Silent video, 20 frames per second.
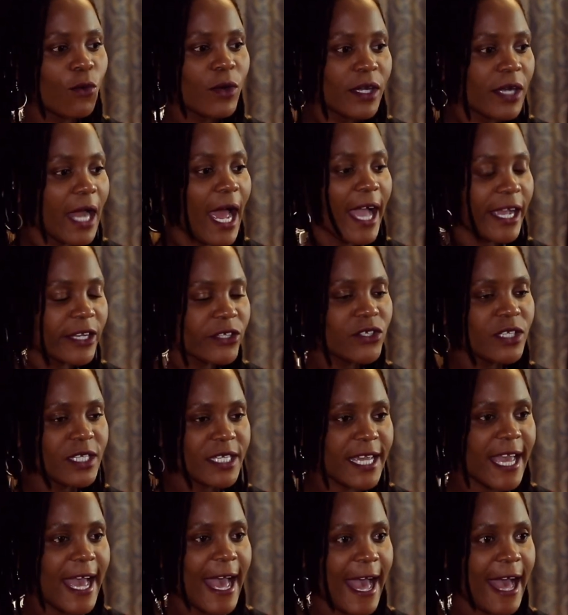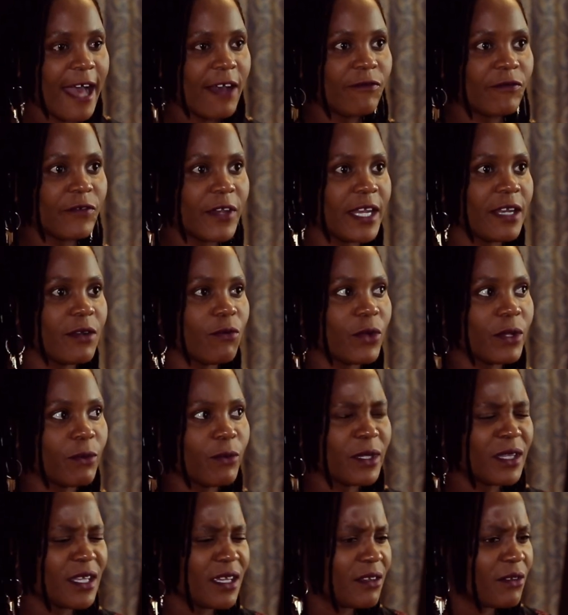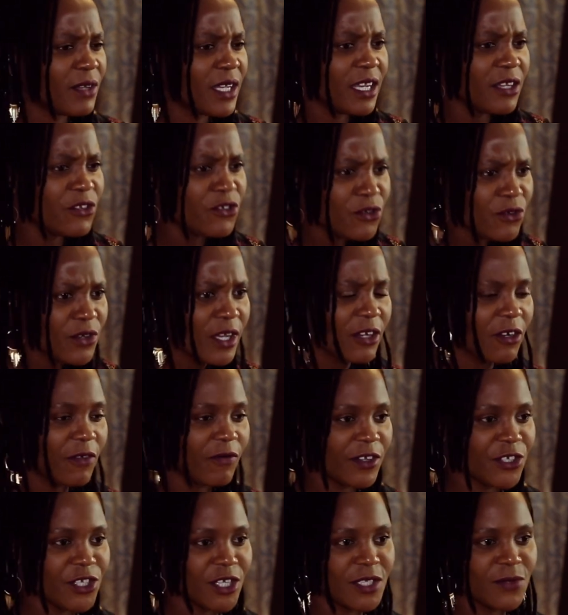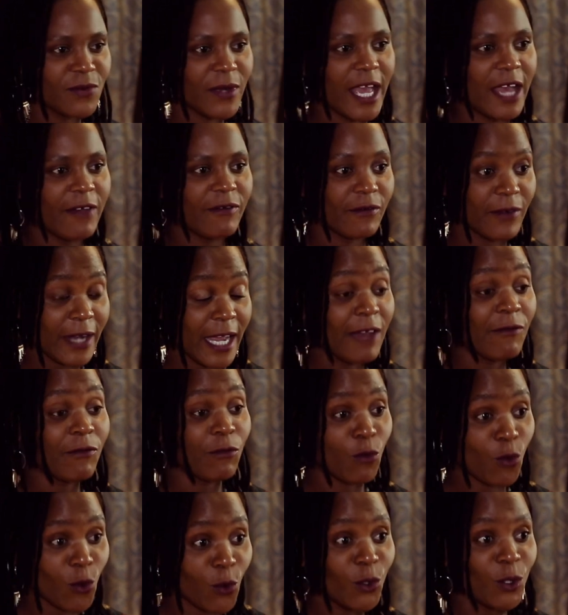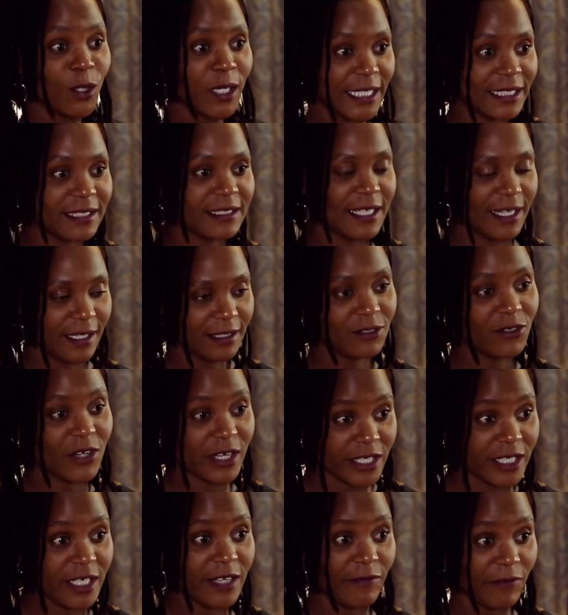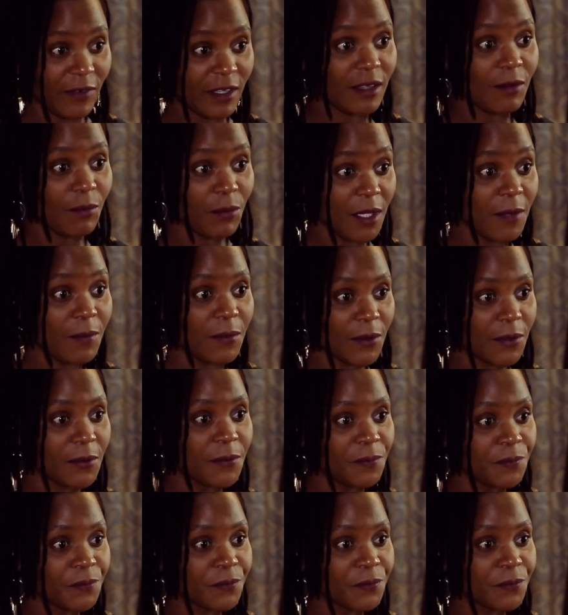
we actually have, and with the new innovations we have all it takes to actually feed the people.